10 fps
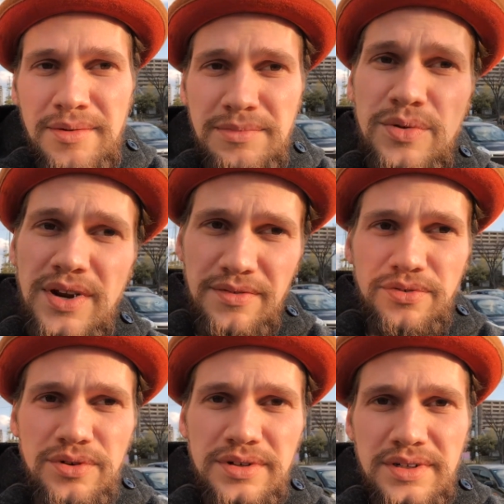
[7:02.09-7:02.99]
be ready
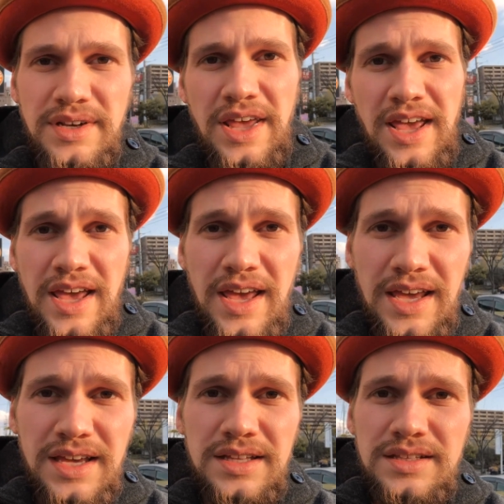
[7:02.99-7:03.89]
for it
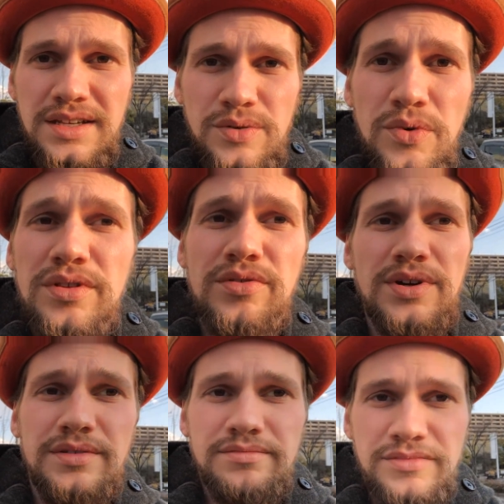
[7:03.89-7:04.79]
and uh, work through
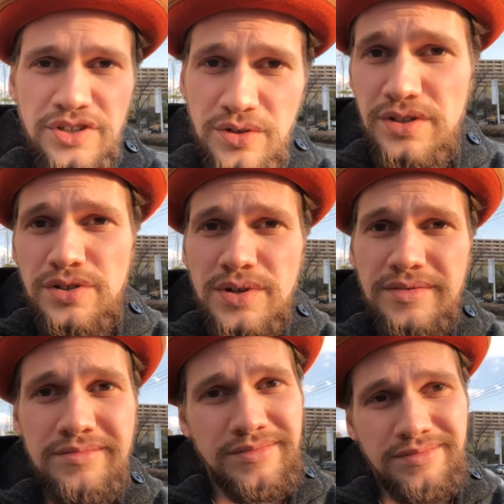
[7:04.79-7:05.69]
it. You can do it.
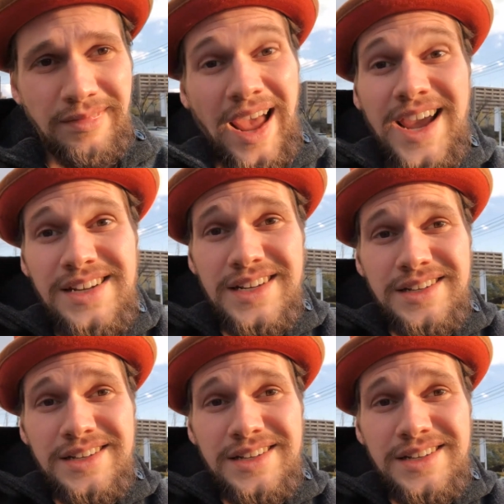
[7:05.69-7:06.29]
I did